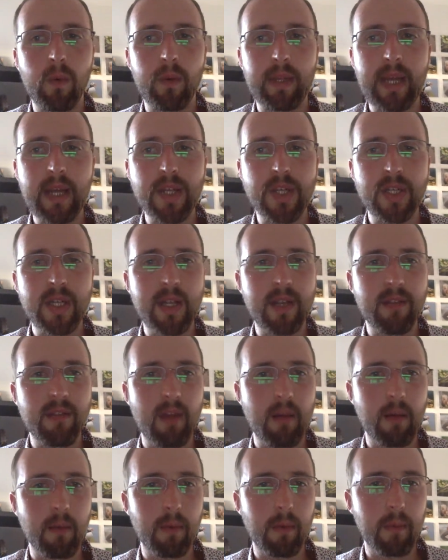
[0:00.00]
catch you next
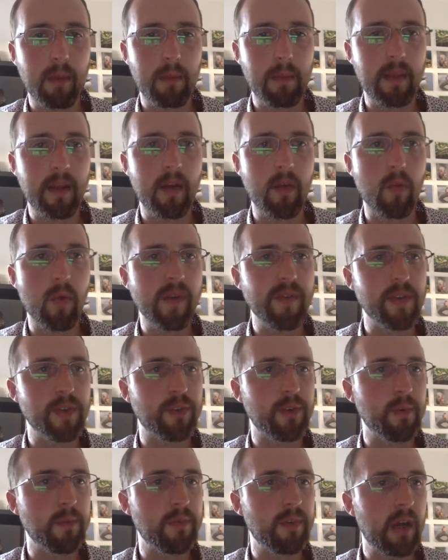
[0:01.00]
time. I'll probably be in a river
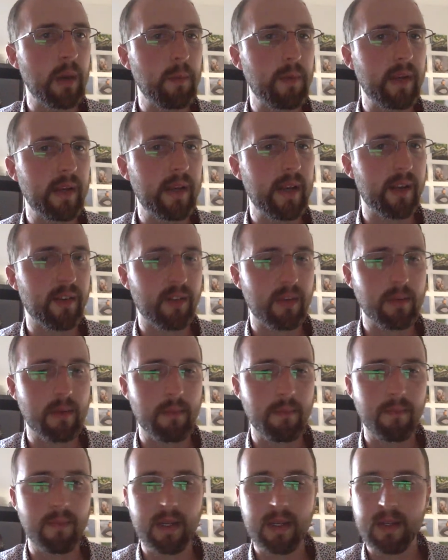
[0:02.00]
sometime next time
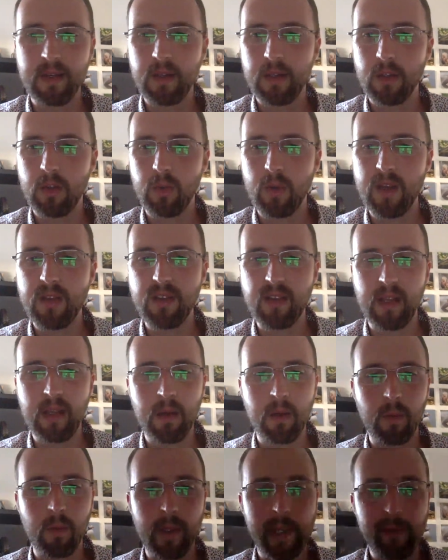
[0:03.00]
I'm tweeting out
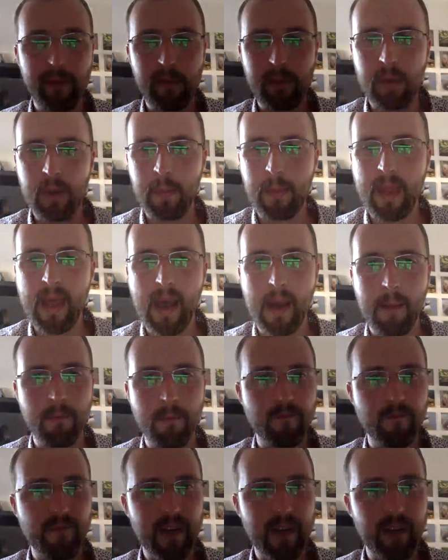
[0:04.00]
or whatever. But yeah,
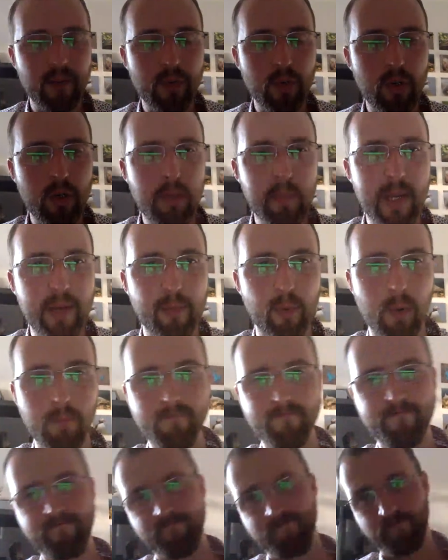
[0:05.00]
thanks for joining me, everyone.
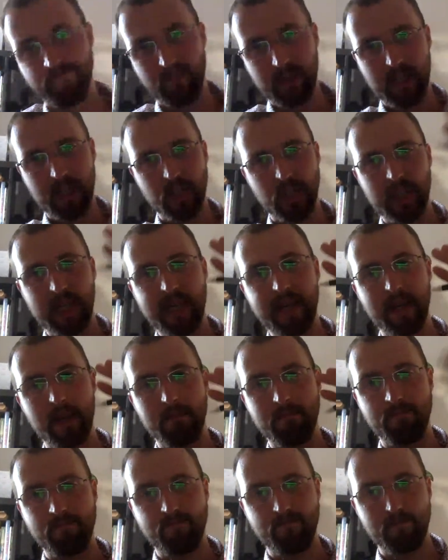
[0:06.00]
Catch you later.
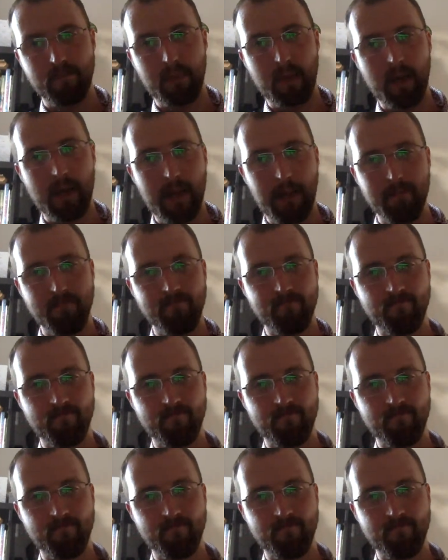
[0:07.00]
Bye.